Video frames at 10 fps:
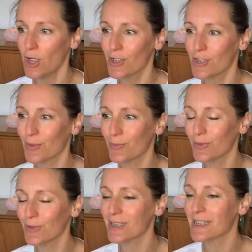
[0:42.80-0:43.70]

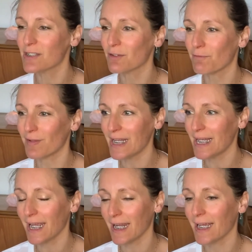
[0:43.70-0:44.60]
towards
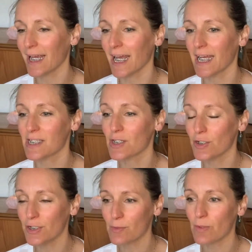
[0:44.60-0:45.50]
feeling as
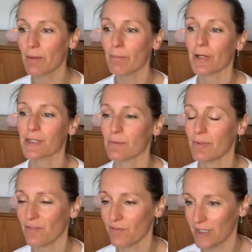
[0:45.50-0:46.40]
good as we can
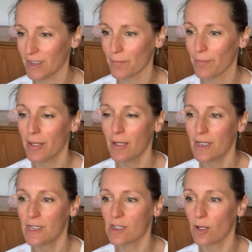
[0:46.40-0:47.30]
possibly feel.
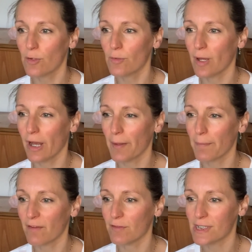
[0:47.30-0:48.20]
So
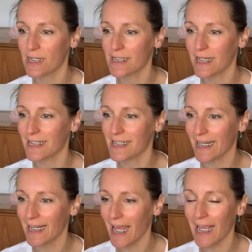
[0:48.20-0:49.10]
if you start to get a
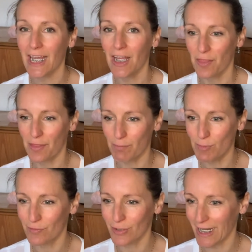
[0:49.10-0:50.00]
dead leg, then
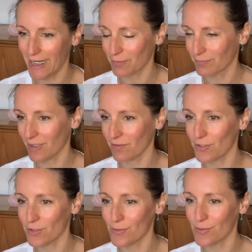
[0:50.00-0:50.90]
move your leg. If
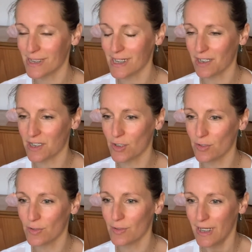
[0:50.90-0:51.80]
you start
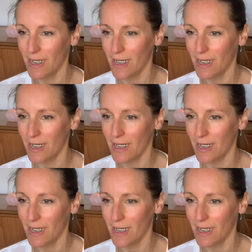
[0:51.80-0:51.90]
to